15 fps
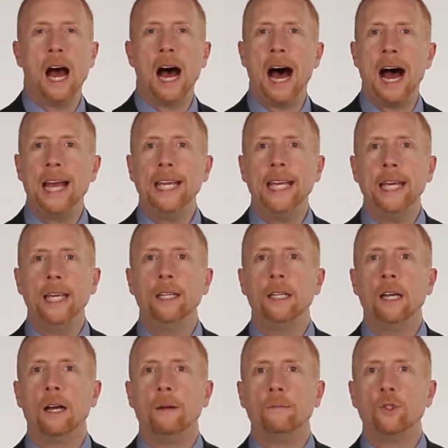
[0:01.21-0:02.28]

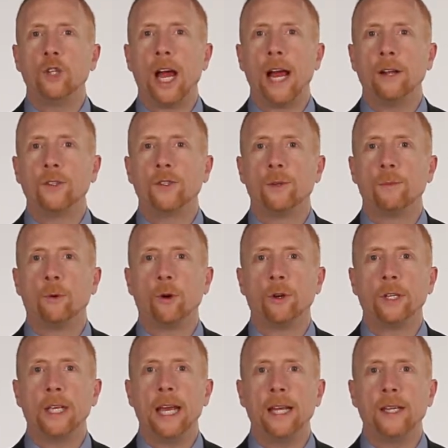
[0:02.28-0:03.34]
High-income child
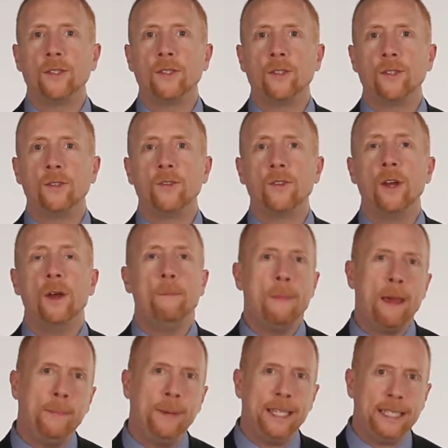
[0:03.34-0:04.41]
support cases
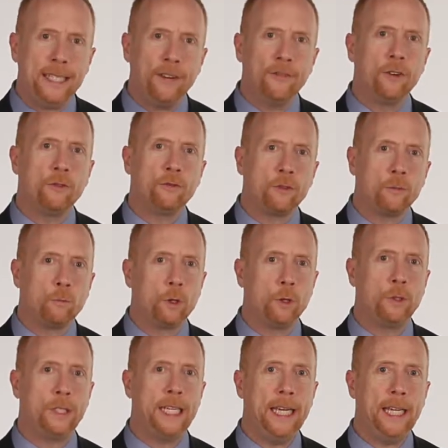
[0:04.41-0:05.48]
may be different from
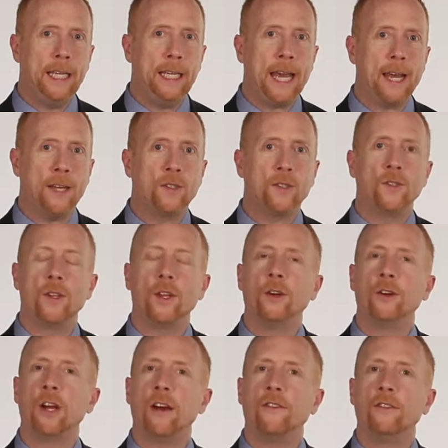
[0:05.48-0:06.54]
routine cases that are
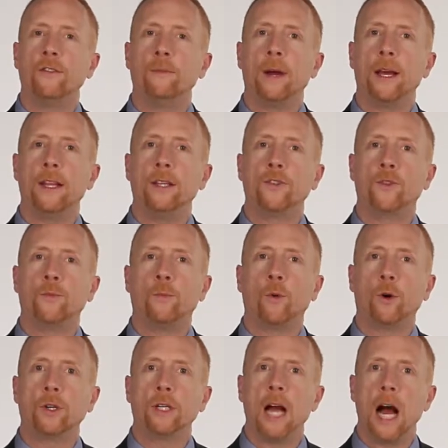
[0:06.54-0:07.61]
governed by the
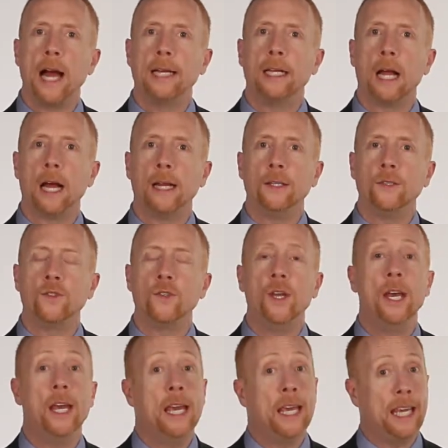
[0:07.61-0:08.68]
support guidelines.
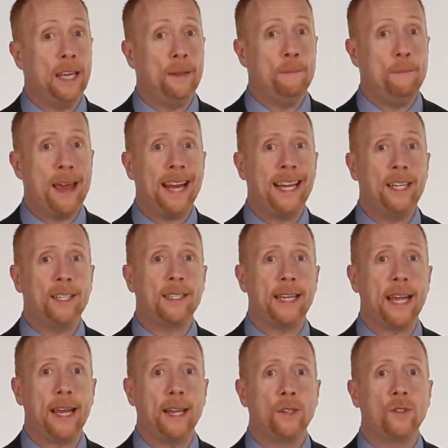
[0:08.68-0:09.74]
In many
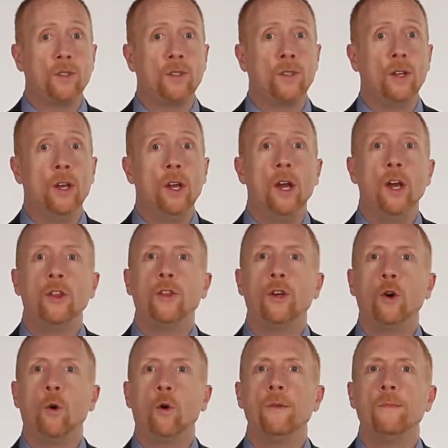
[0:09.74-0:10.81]
states, the
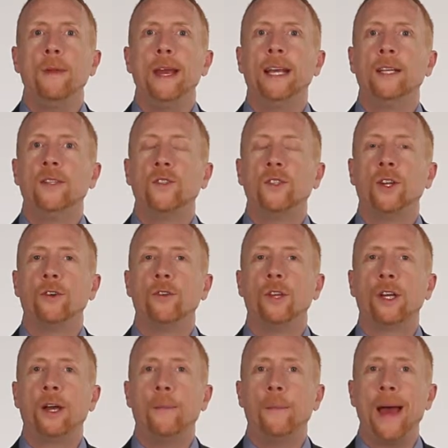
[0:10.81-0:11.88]
court may consider the
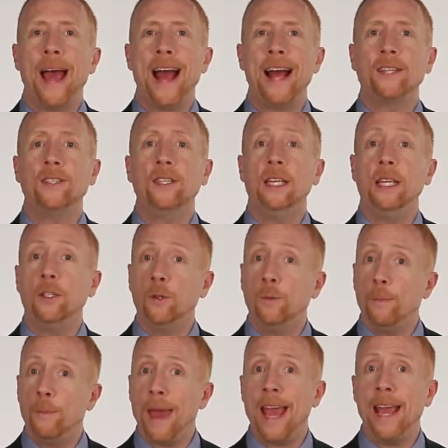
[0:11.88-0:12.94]
capacity to
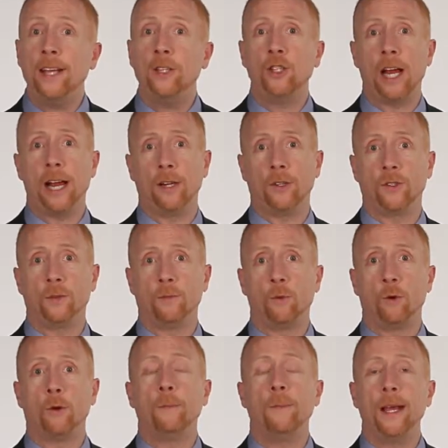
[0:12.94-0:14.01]
pay child
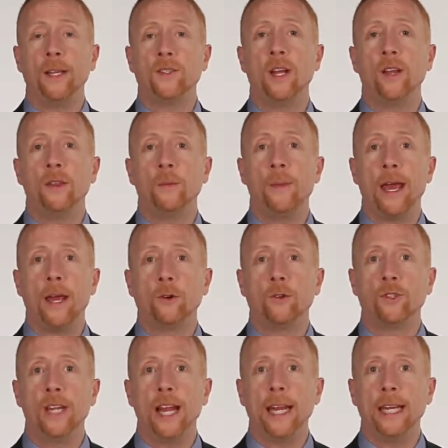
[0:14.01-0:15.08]
support based on the
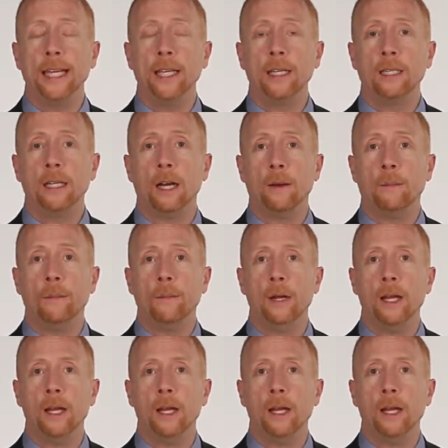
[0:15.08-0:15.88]
payer's net income.